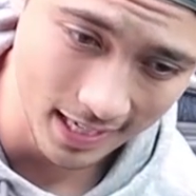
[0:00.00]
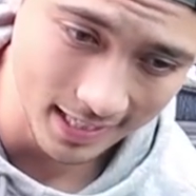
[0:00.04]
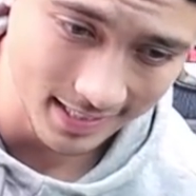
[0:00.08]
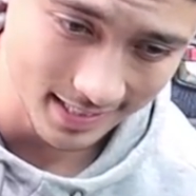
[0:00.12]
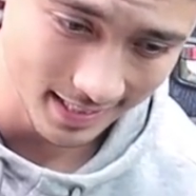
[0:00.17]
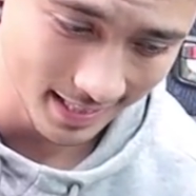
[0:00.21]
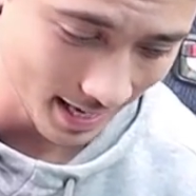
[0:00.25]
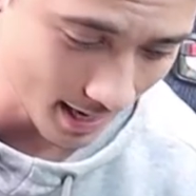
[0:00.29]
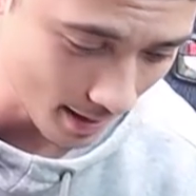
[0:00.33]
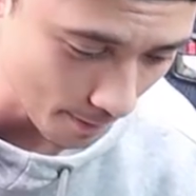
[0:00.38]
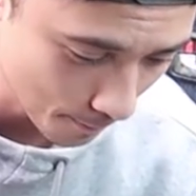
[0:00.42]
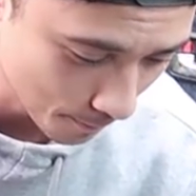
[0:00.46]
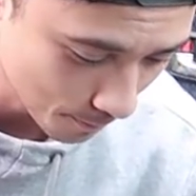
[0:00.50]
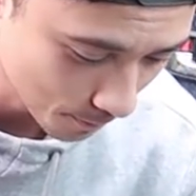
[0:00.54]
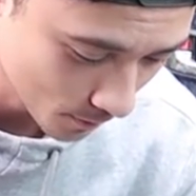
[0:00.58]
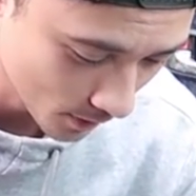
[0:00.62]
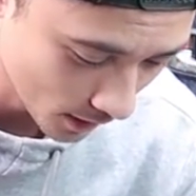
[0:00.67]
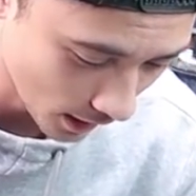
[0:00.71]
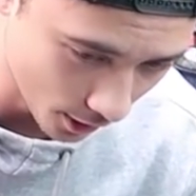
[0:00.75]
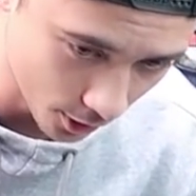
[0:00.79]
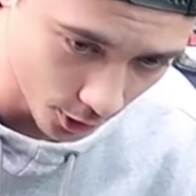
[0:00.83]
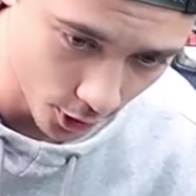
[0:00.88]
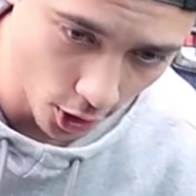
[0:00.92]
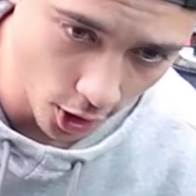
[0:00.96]
get to there,
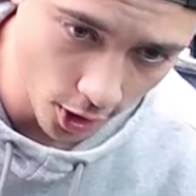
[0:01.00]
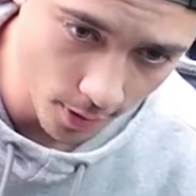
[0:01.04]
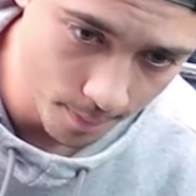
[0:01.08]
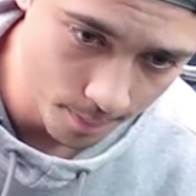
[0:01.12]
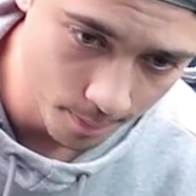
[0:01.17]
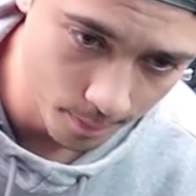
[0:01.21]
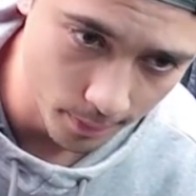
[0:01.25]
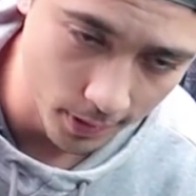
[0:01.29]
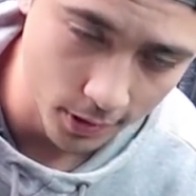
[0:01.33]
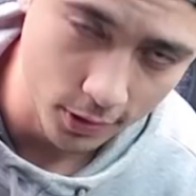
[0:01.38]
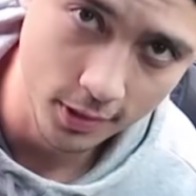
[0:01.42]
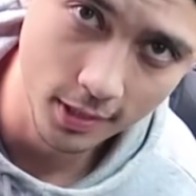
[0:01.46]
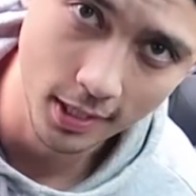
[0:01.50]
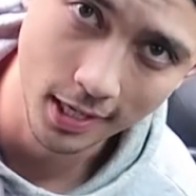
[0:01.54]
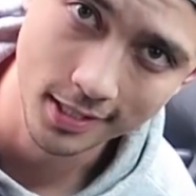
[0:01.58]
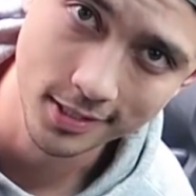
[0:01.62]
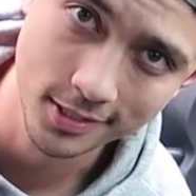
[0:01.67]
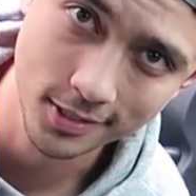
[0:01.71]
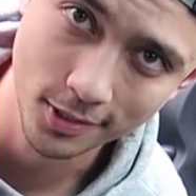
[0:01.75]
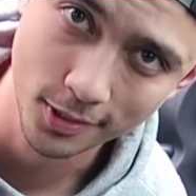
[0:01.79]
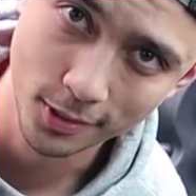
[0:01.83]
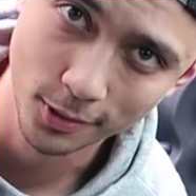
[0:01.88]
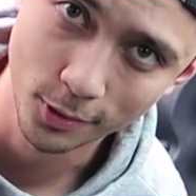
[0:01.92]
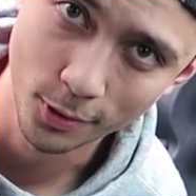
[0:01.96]
I don't know, but you
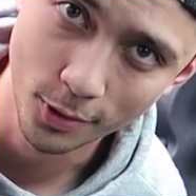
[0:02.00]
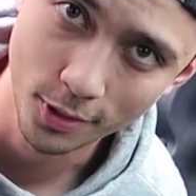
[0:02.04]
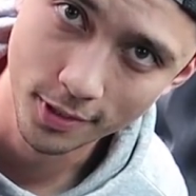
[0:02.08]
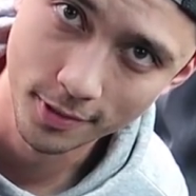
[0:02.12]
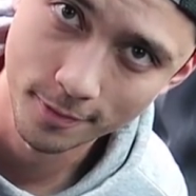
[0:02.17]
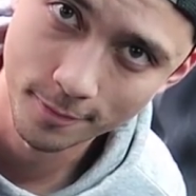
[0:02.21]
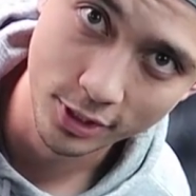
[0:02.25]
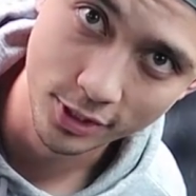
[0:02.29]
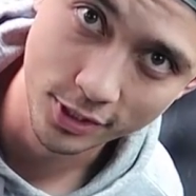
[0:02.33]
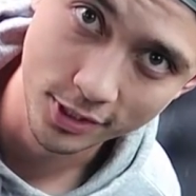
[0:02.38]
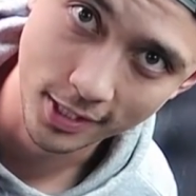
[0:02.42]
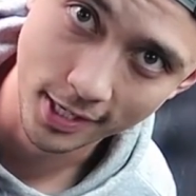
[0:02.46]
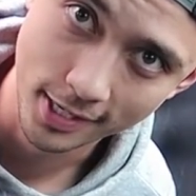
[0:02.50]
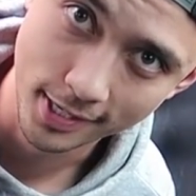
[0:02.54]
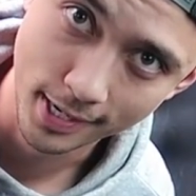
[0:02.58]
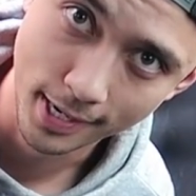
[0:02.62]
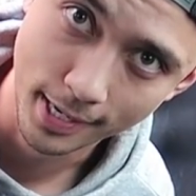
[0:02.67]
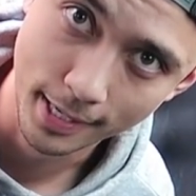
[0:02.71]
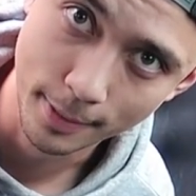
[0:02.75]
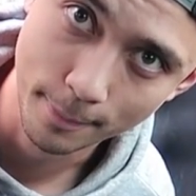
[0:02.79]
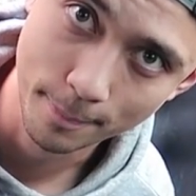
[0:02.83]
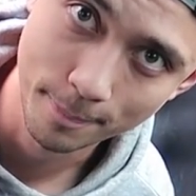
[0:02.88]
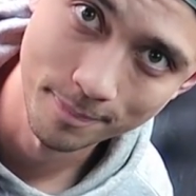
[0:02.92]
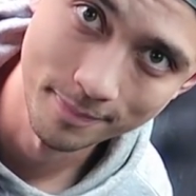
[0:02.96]
guys are gonna learn just like
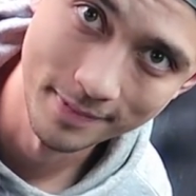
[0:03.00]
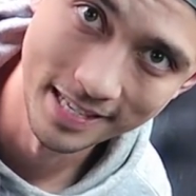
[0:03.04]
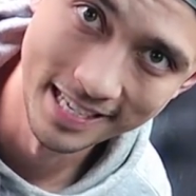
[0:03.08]
I am.